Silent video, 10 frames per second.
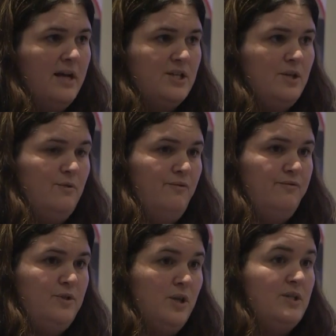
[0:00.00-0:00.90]
I do
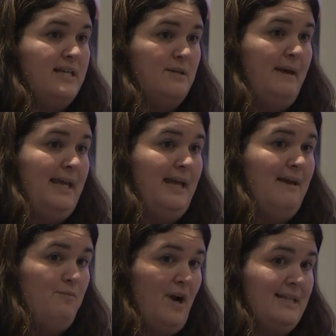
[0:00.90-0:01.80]
2 days a week
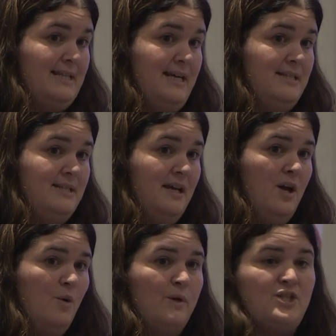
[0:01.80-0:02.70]
in practice,
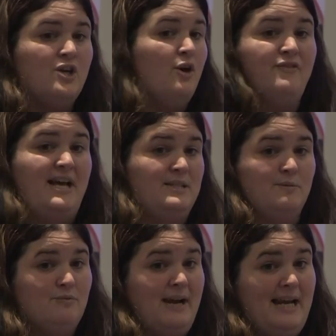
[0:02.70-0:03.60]
which are not
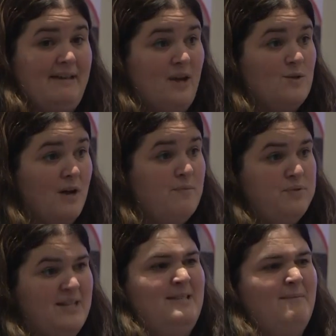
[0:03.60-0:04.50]
flexible really. Those are
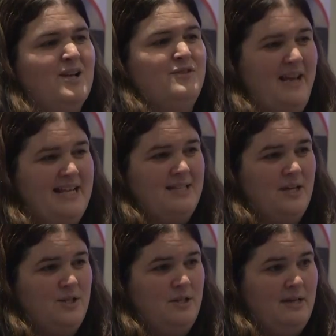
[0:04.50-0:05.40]
pretty much fixed,
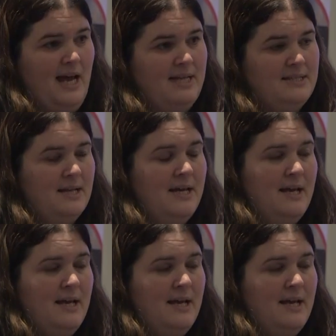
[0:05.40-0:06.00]
those 2 days.